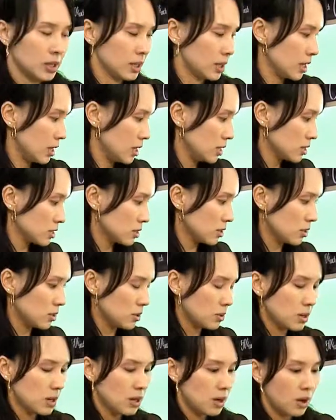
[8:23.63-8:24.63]
Okay,
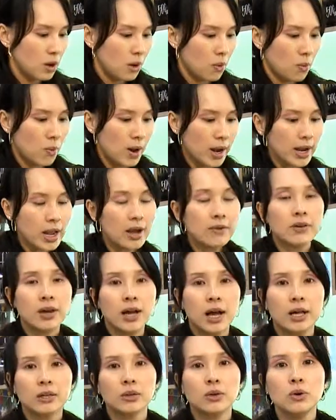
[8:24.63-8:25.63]
so why
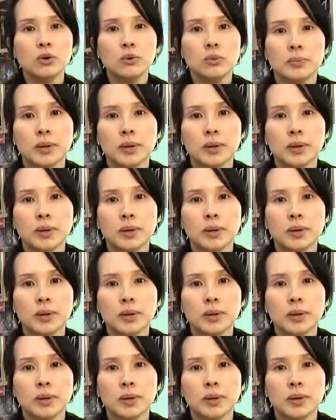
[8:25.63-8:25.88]
avocado?